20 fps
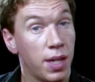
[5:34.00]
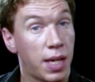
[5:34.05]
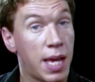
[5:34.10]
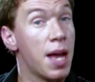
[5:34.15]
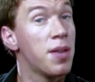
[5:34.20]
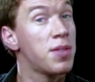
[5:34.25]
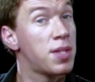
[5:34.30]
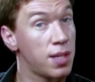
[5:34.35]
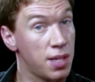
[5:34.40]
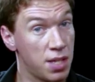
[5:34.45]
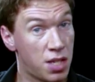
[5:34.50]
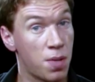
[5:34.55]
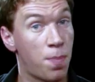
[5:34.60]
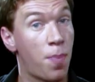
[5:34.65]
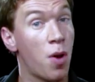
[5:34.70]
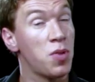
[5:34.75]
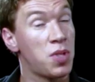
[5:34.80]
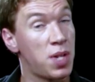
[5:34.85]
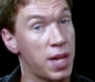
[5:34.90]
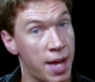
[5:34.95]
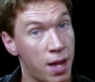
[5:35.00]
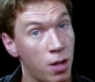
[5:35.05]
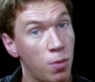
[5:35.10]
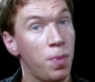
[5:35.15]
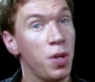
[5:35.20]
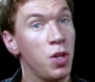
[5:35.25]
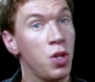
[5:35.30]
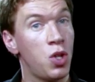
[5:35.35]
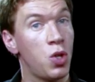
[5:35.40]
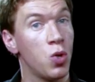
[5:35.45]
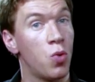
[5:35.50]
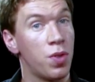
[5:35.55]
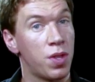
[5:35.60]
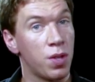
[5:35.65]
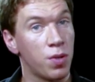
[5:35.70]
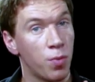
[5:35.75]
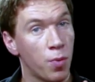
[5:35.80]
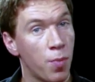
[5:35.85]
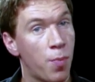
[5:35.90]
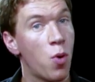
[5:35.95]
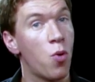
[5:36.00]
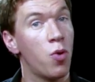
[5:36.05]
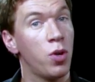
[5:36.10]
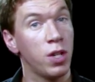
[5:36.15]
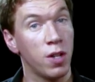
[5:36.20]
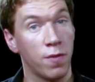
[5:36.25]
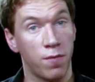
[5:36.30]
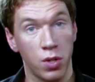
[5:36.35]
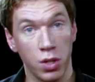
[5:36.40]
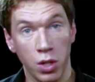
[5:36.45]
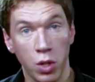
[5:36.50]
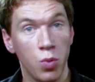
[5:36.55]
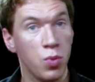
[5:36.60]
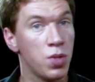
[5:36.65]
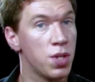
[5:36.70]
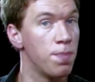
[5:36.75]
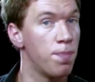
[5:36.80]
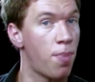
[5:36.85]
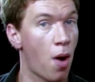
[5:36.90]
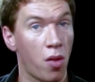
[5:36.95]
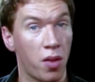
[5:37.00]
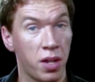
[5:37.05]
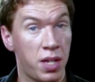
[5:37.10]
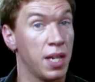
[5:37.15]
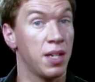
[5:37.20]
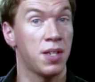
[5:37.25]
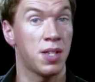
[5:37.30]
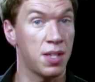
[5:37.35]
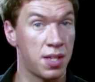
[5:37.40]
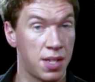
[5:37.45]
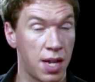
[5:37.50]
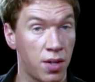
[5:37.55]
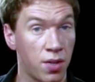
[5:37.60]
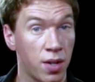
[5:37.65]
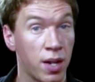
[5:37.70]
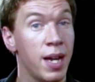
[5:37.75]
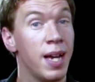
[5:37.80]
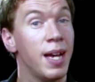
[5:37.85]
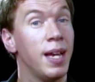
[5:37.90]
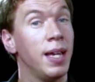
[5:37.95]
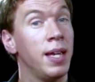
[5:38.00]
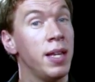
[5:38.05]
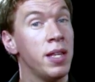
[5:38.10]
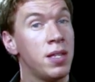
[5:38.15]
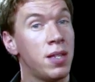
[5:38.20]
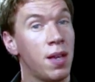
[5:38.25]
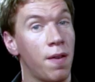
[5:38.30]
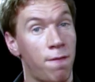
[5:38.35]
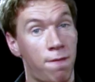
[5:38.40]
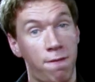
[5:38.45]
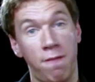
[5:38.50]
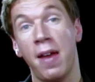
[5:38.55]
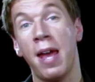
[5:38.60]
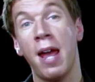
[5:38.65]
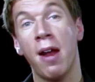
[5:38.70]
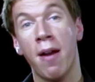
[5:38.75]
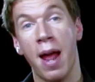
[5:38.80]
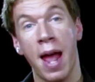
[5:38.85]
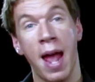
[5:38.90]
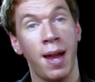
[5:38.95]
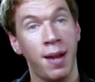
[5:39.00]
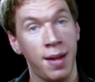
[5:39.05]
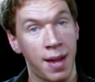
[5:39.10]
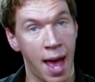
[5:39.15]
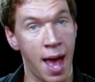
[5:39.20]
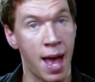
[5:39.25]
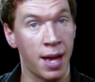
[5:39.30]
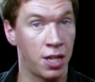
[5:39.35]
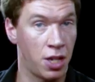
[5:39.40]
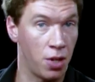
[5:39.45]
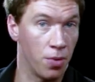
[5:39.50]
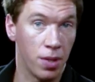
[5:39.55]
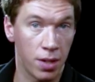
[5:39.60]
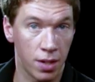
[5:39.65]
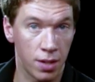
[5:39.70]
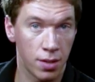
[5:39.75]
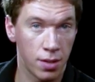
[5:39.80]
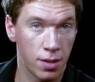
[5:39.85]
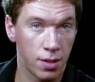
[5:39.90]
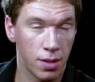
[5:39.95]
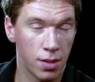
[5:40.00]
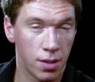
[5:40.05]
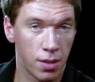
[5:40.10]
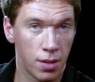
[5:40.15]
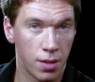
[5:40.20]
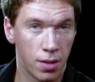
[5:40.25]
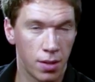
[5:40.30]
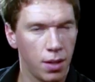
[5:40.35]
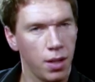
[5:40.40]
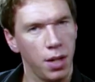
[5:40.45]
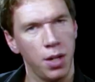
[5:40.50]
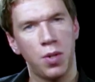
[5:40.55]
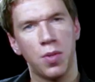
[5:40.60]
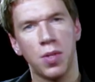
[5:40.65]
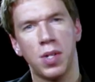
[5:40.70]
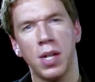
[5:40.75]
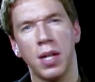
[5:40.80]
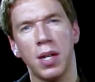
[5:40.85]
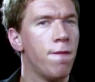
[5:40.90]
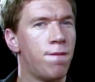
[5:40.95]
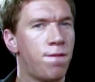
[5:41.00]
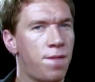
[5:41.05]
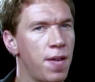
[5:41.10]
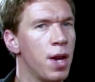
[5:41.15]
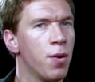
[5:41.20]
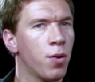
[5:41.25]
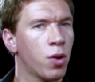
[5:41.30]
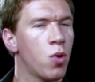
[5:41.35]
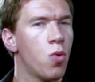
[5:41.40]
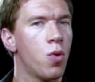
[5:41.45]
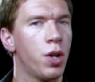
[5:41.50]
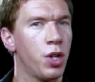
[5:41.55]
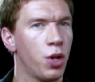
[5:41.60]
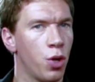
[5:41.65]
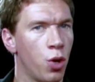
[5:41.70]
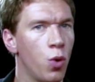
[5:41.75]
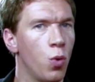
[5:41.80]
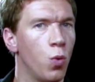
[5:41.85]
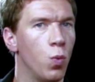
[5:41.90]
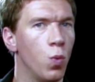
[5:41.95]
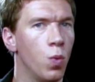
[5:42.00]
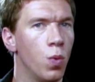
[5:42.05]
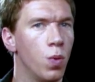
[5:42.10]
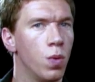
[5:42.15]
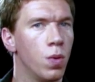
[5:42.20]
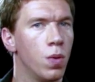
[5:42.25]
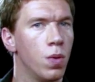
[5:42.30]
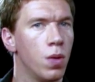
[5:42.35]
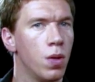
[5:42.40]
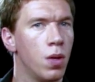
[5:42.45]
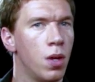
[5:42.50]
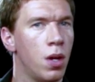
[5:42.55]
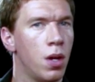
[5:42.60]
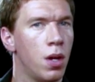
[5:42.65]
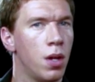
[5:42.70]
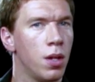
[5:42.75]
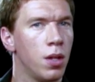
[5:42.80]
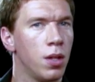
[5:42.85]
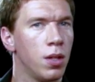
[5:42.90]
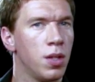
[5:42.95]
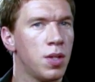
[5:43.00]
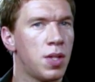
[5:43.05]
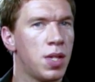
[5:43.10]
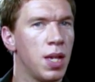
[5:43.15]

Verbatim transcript: The council is supposed to help ensure that the reporting of news and politics, et cetera, is fair and accurate. Interesting. Fair according to who? You